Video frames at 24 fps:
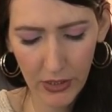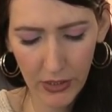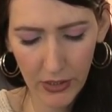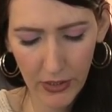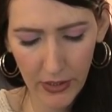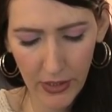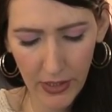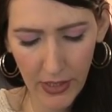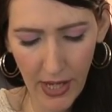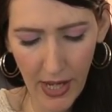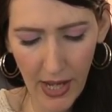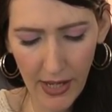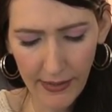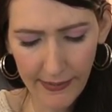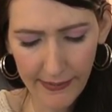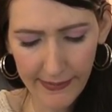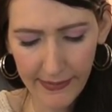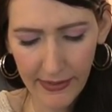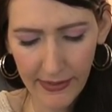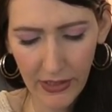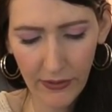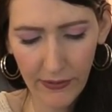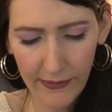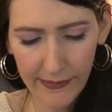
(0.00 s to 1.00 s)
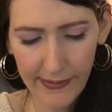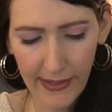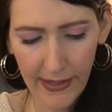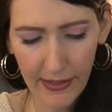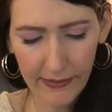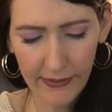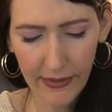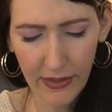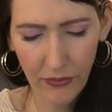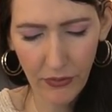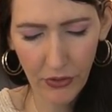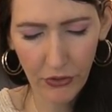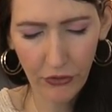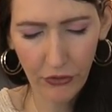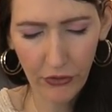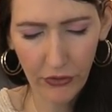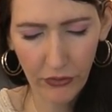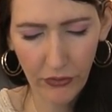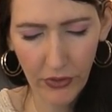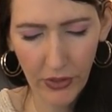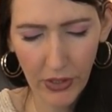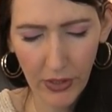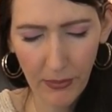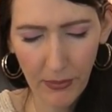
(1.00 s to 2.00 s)
How does Leo's ex-love interest
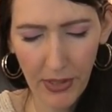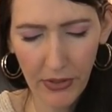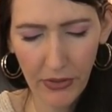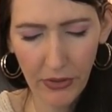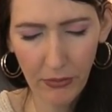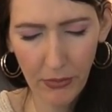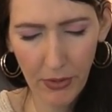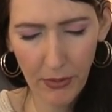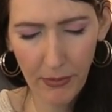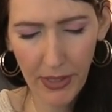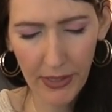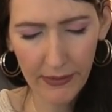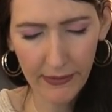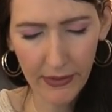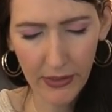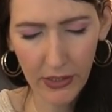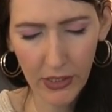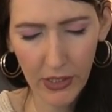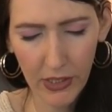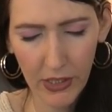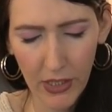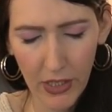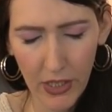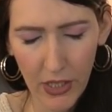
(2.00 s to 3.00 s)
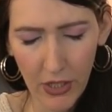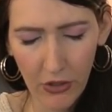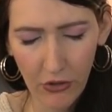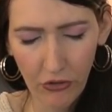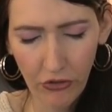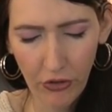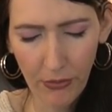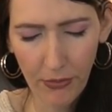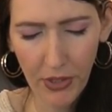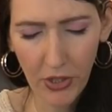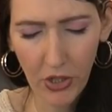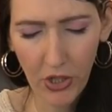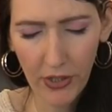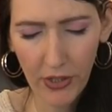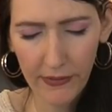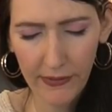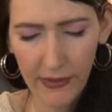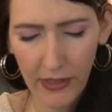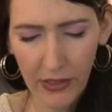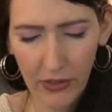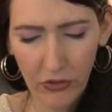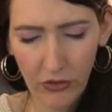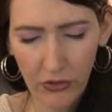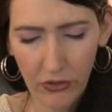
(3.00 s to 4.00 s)
feel about them romantically? Show me the cards I
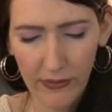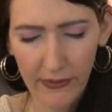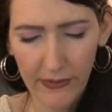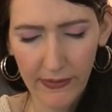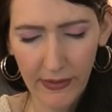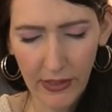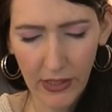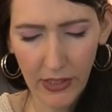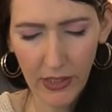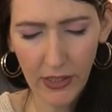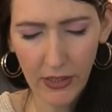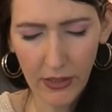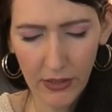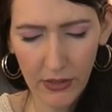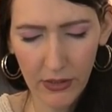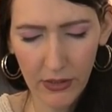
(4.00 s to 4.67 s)
need to see.